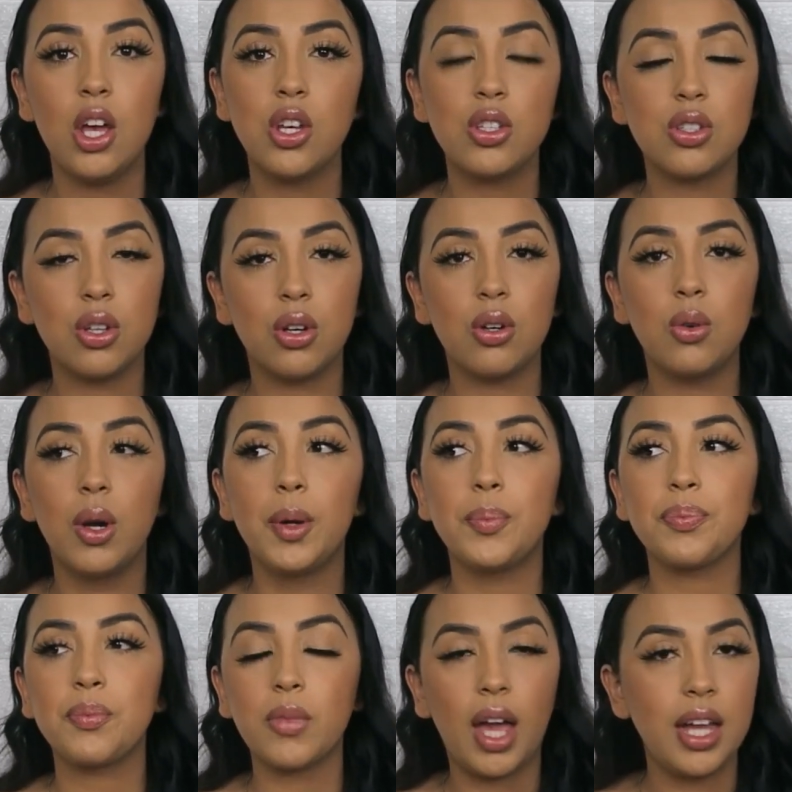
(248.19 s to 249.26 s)
So
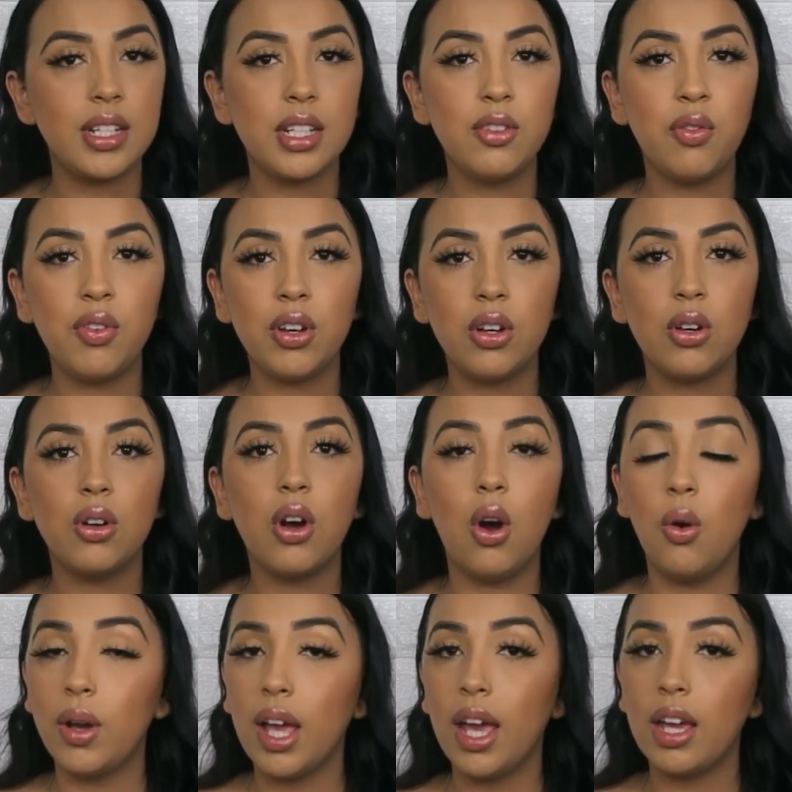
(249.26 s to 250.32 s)
I did feel
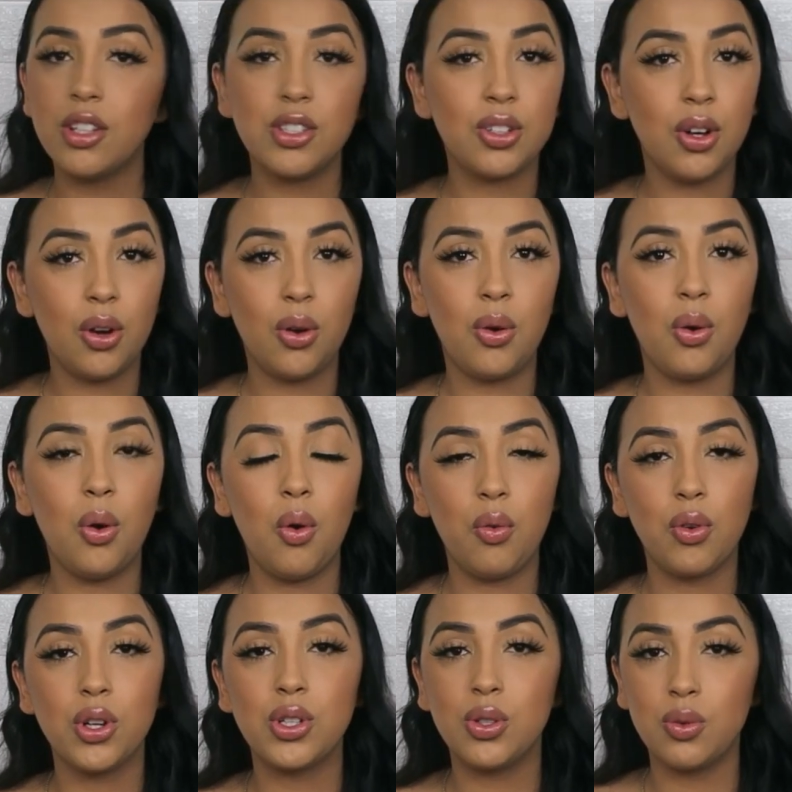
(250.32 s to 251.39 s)
okay to go
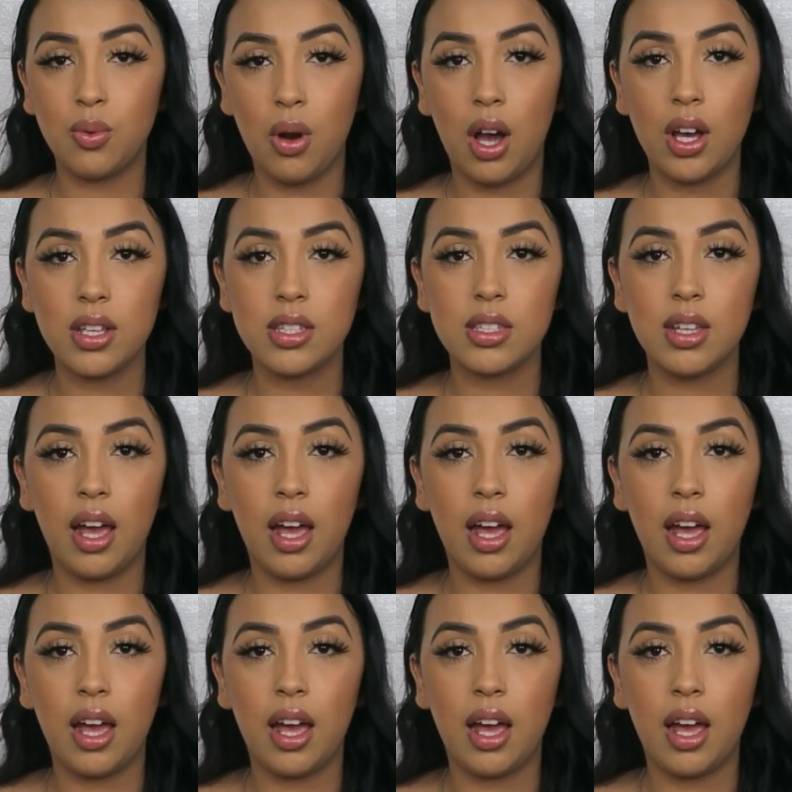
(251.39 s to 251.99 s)
over to Ross.